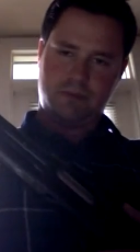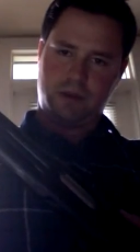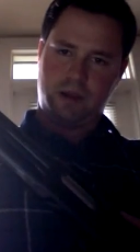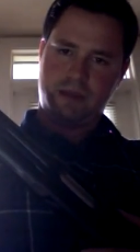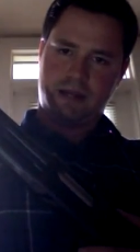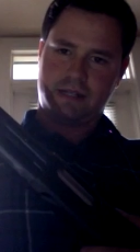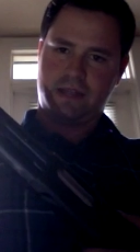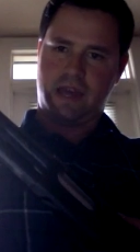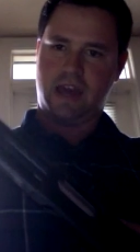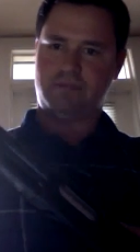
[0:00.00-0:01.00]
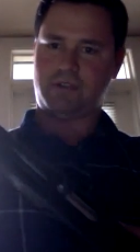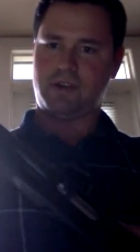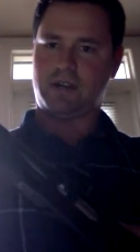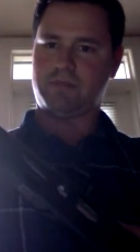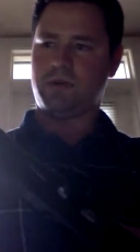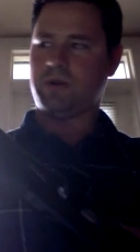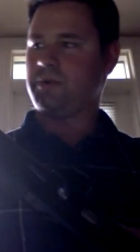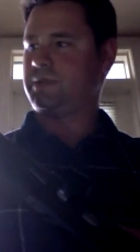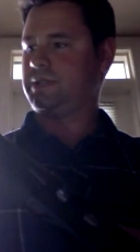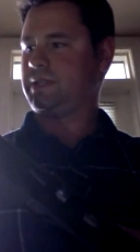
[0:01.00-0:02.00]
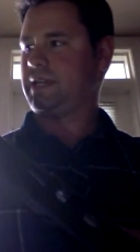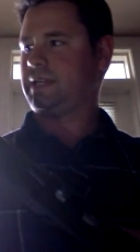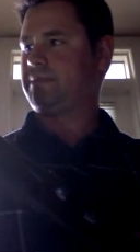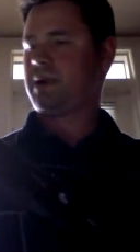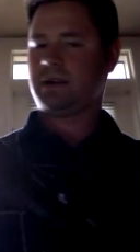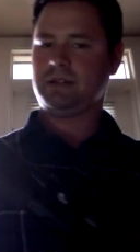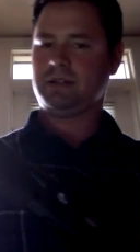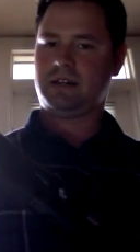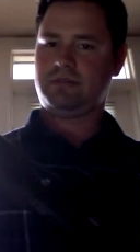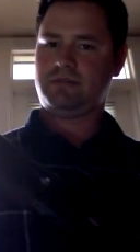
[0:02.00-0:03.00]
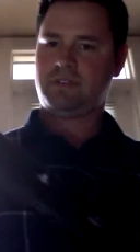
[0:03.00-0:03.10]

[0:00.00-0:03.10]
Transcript: brought back to the half cock mode to take the barrel off.